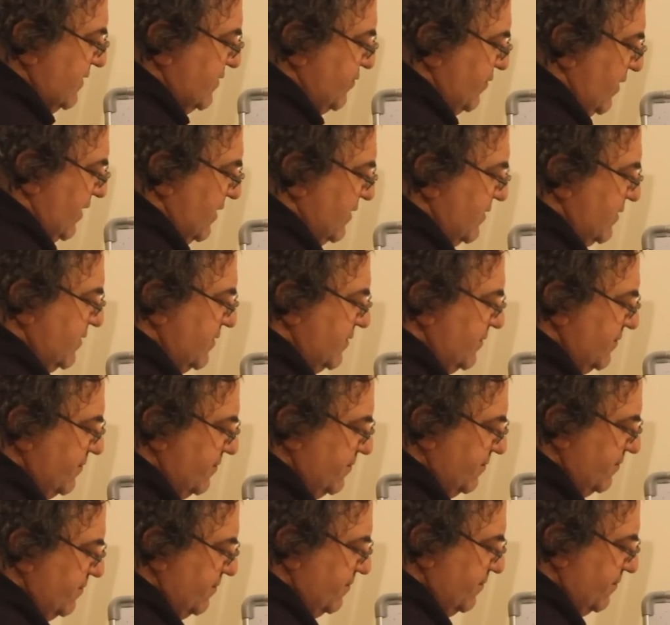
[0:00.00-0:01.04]
is what?
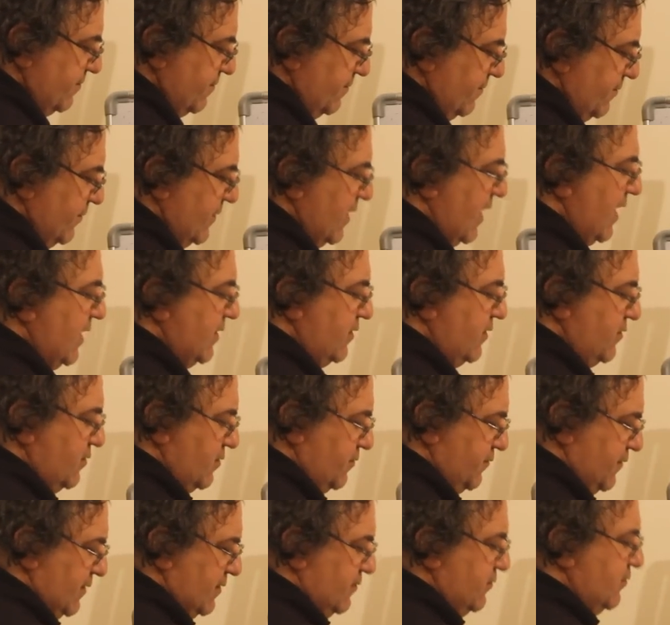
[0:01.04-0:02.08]
I
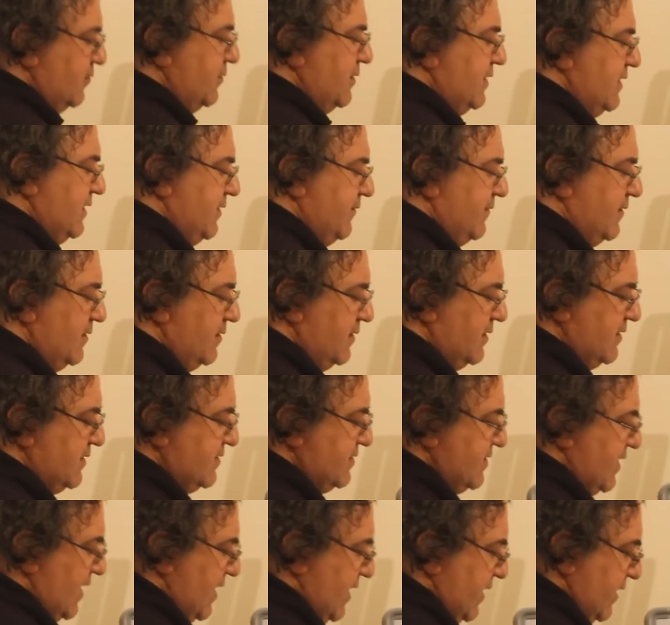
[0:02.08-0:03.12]
go for 2 even
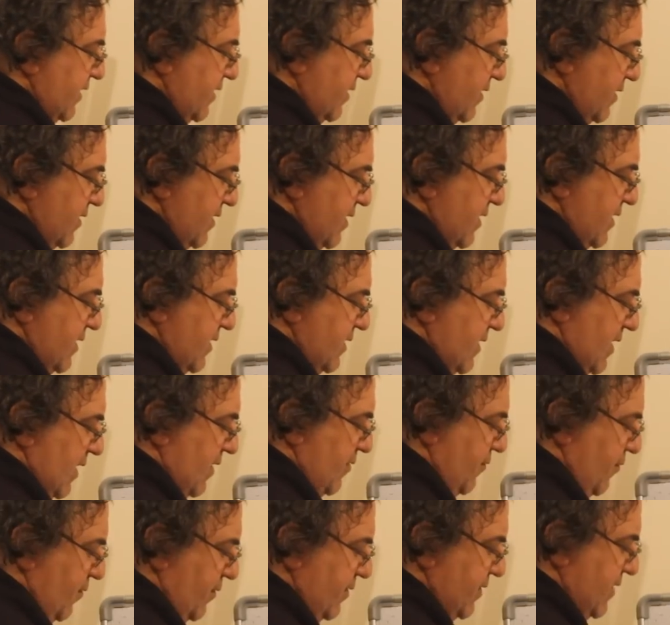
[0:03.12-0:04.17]
is 9.
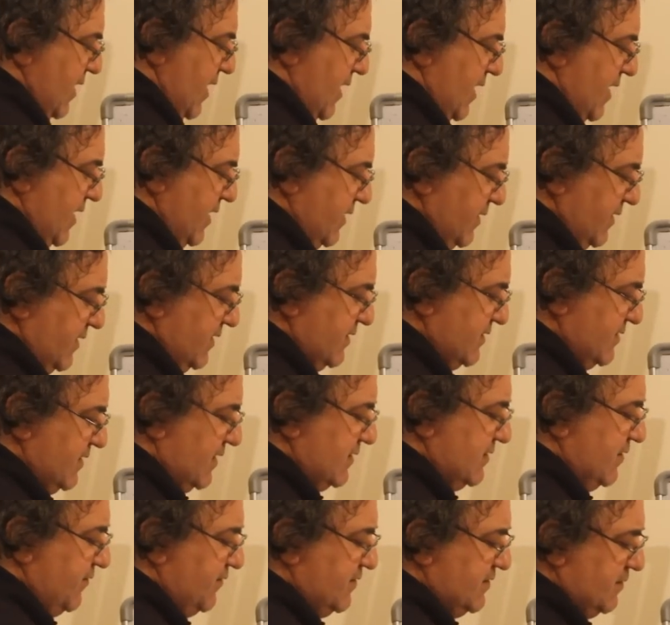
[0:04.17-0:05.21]
Now 9 is
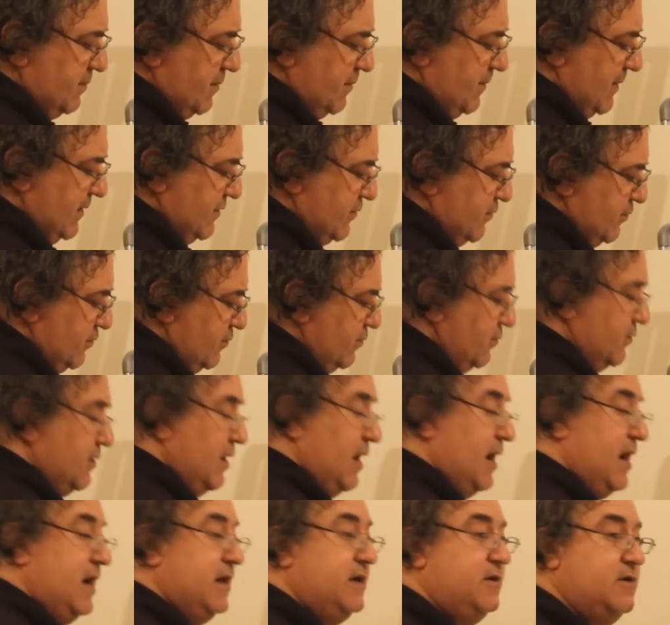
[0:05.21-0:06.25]
not divisible by
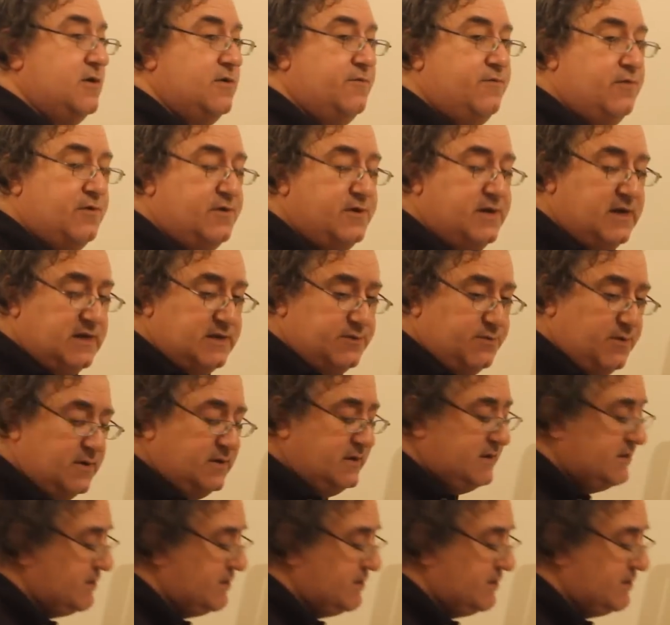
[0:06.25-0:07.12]
2. I go for next one